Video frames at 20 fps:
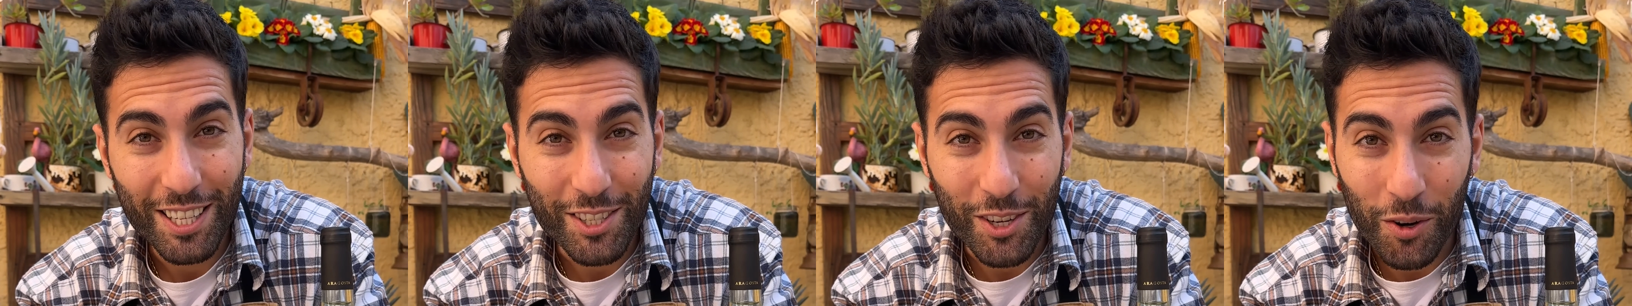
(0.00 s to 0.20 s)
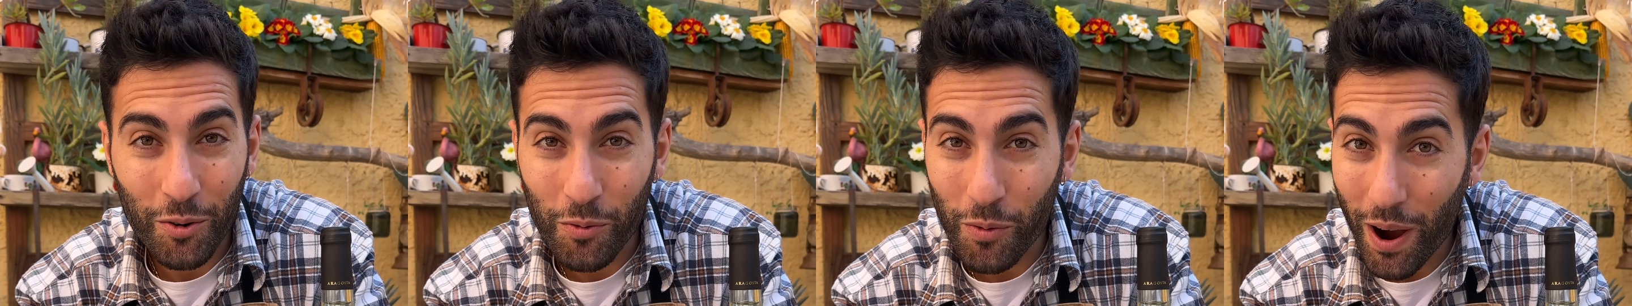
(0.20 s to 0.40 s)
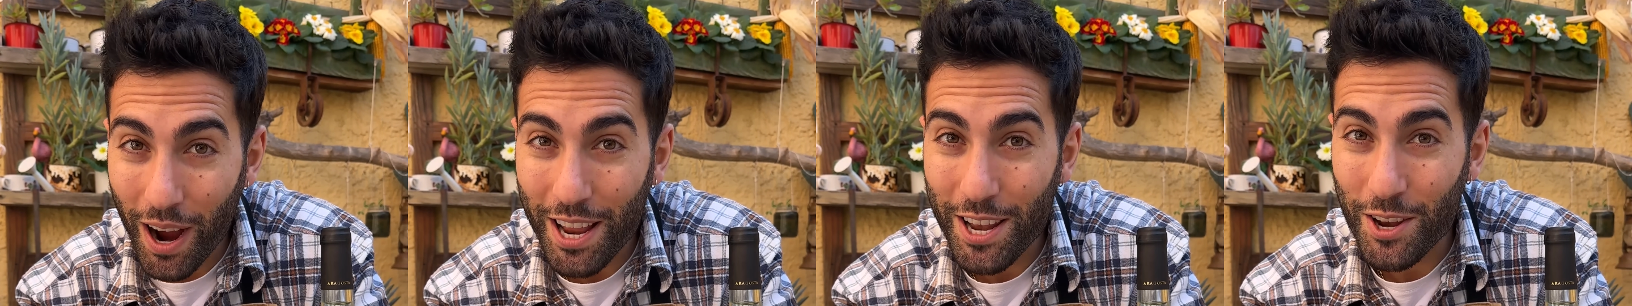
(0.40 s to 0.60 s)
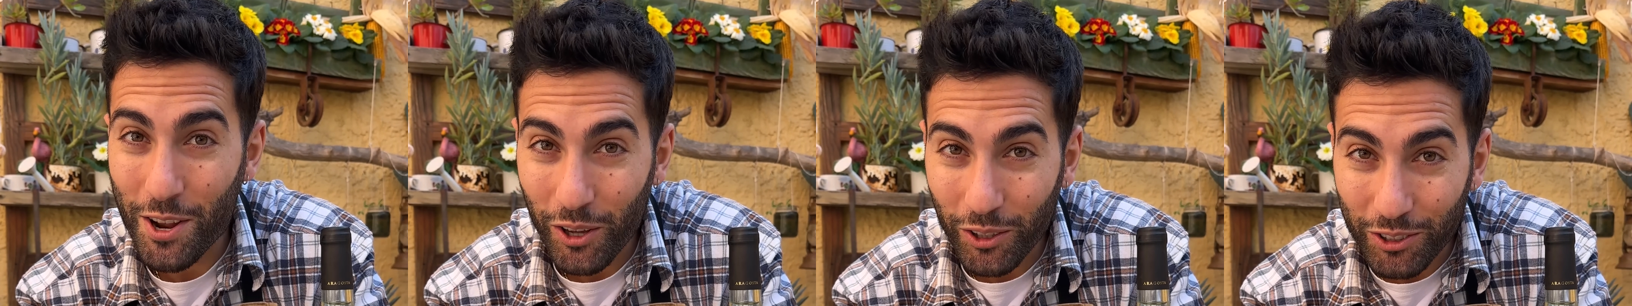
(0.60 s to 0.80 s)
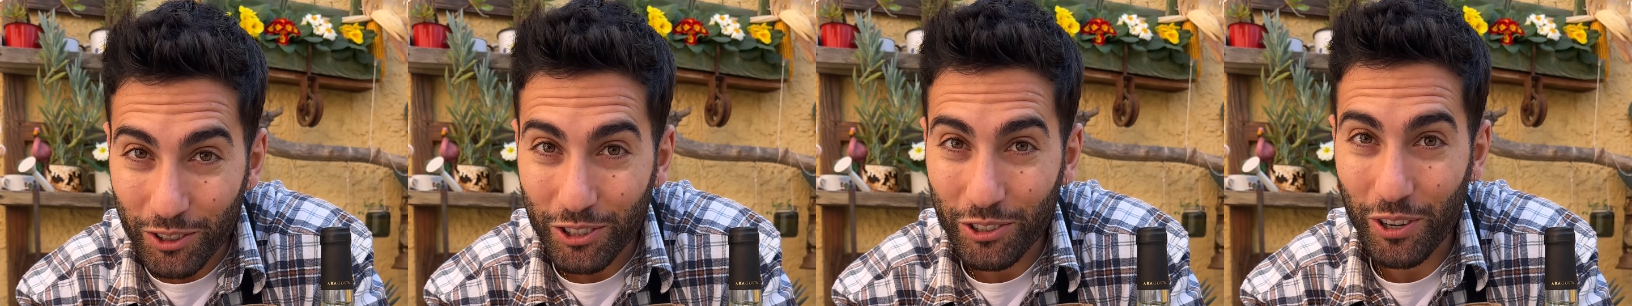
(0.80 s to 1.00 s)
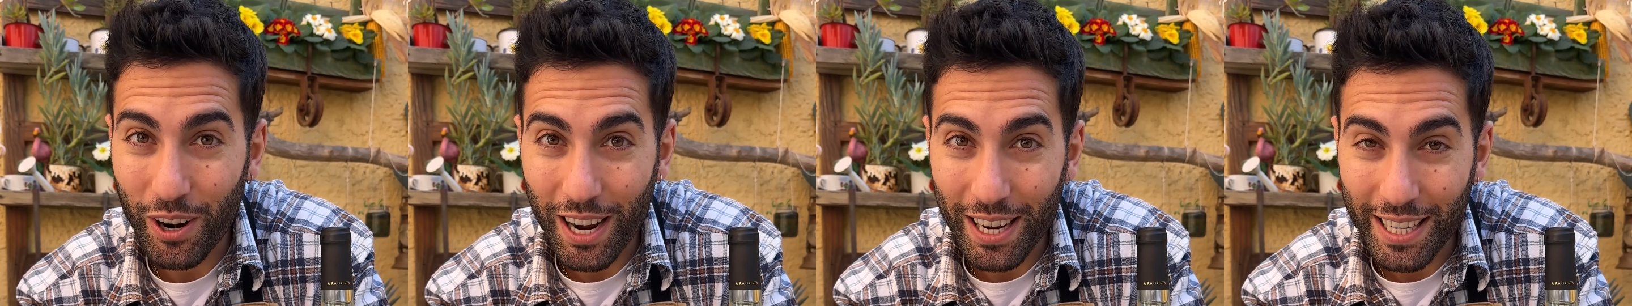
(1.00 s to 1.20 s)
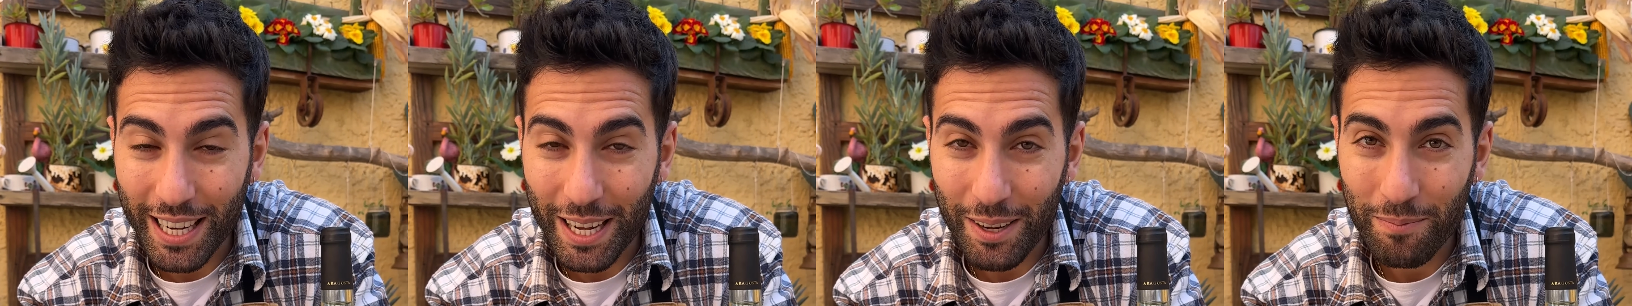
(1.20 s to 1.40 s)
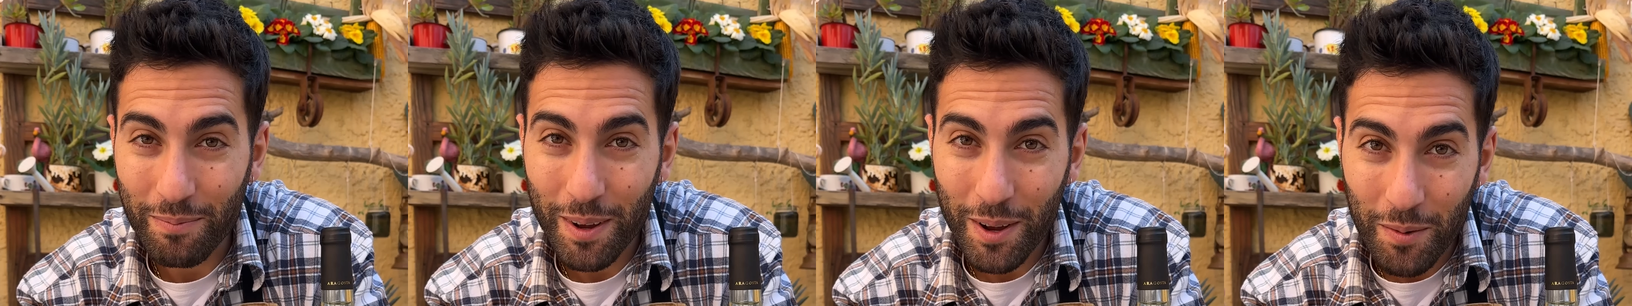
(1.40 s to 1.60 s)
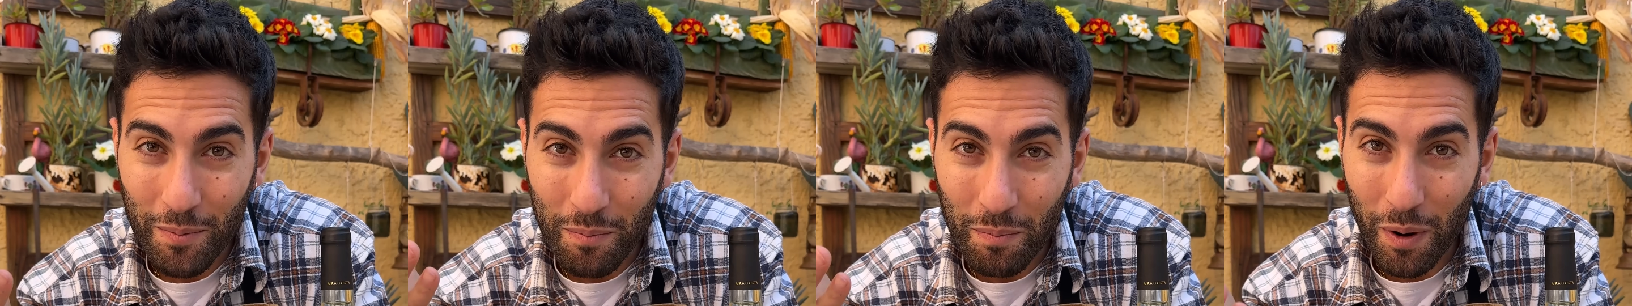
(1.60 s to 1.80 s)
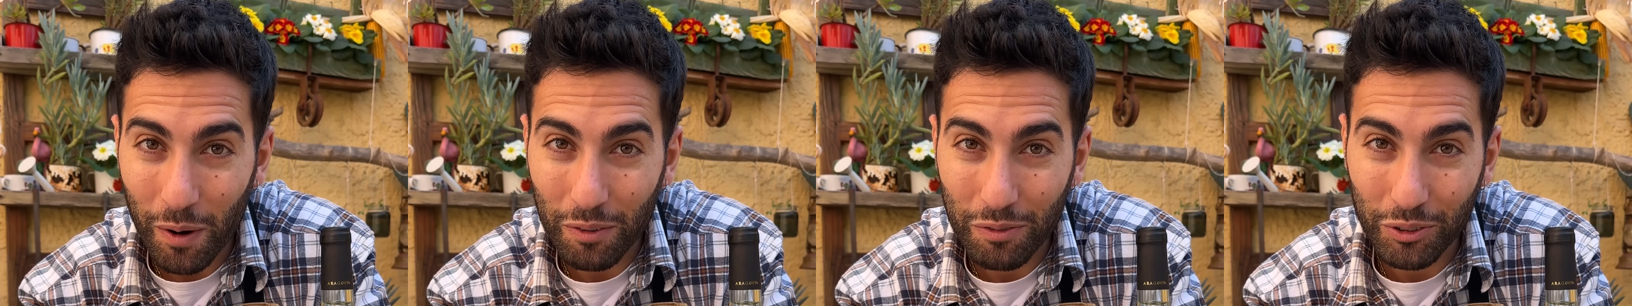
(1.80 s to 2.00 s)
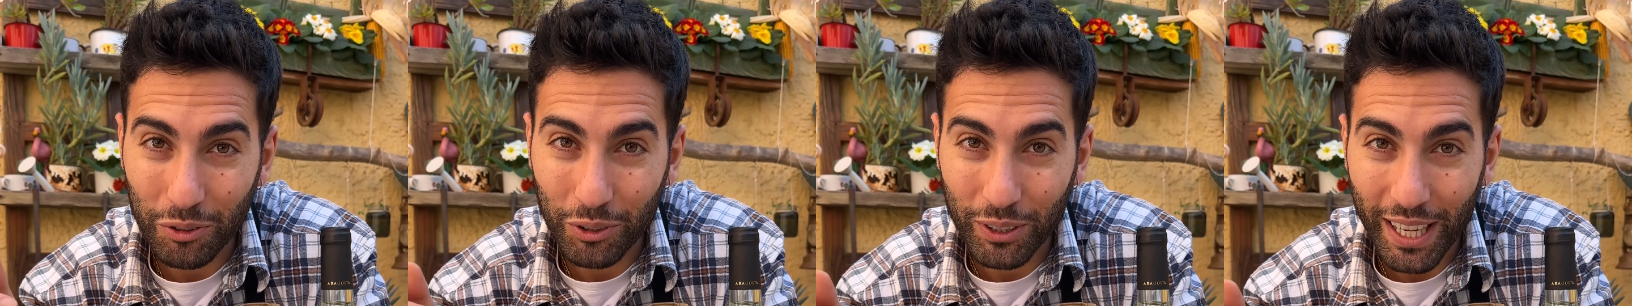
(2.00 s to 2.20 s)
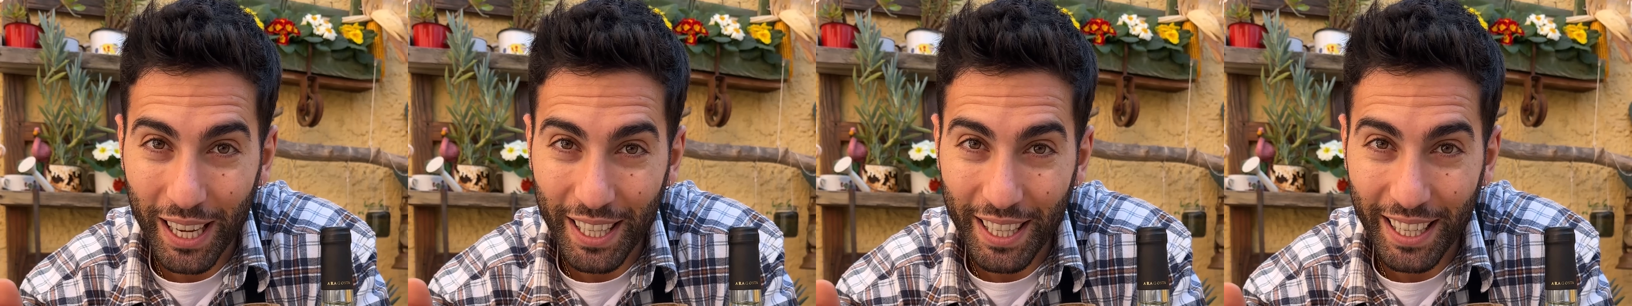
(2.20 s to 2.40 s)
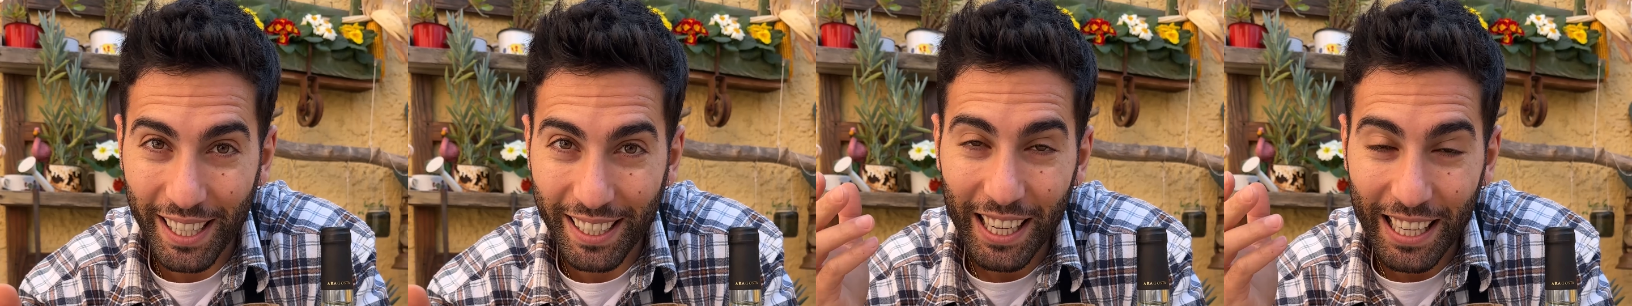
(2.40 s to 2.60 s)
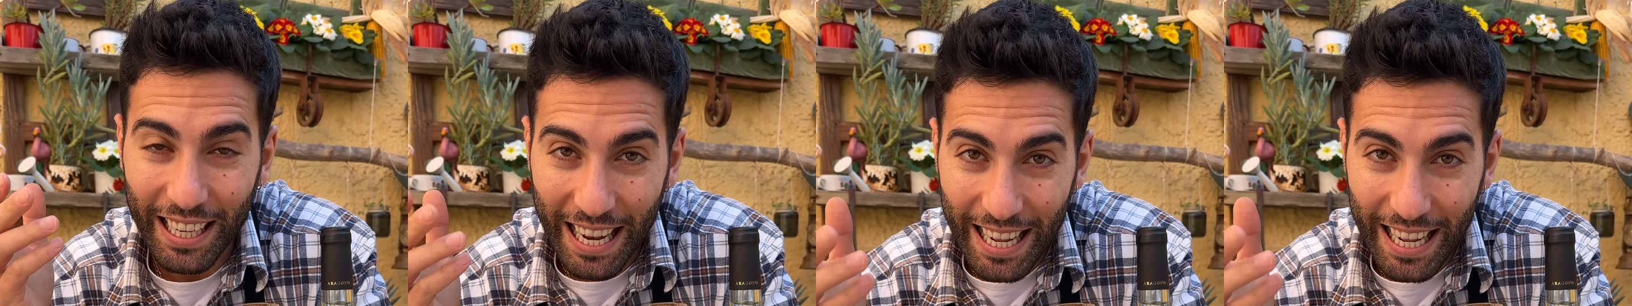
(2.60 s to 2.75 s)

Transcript: So why not try them both together?